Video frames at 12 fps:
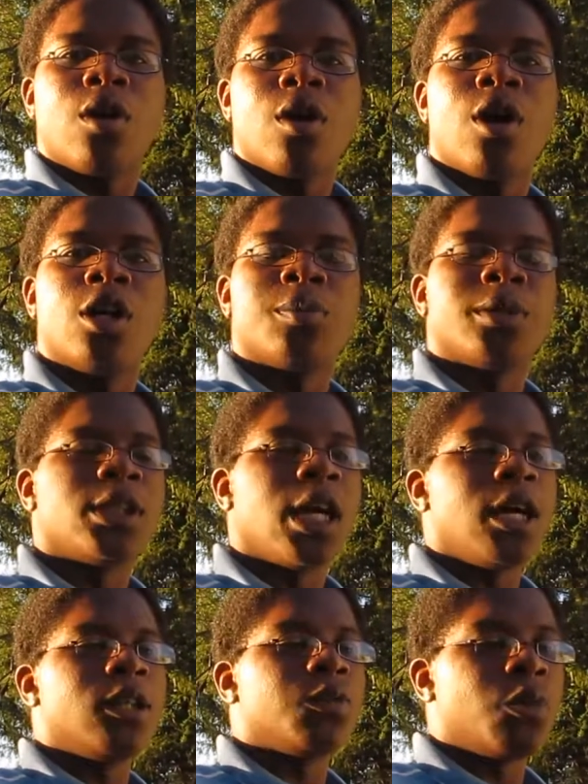There's been
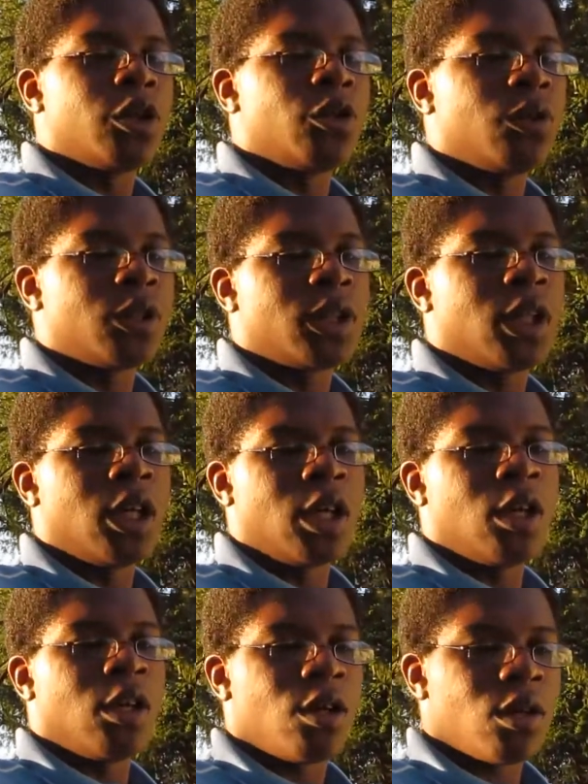times where
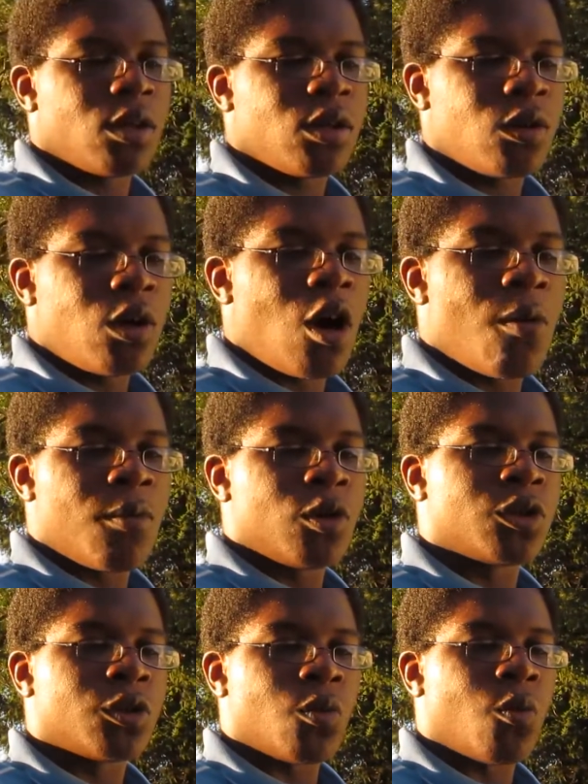unity
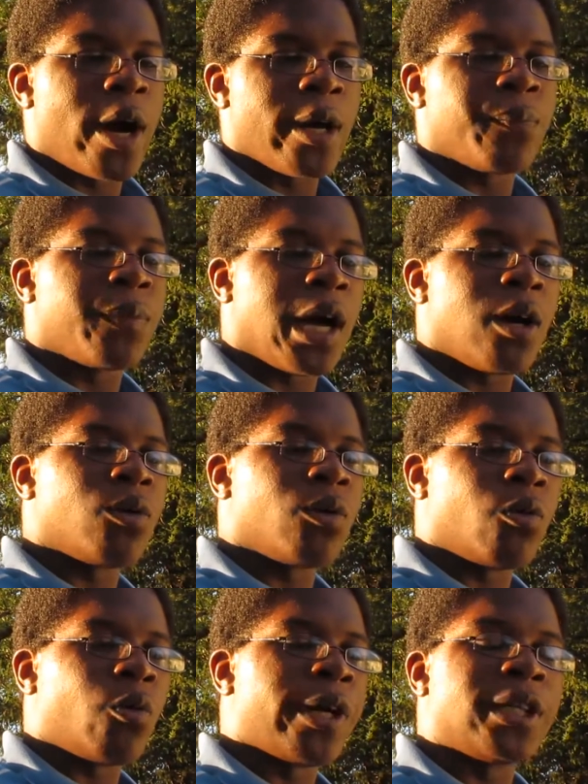almost wiped out
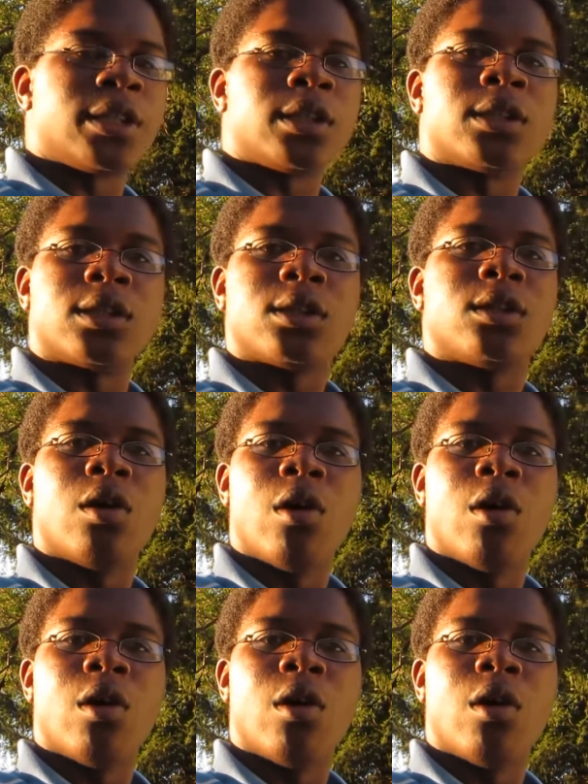races.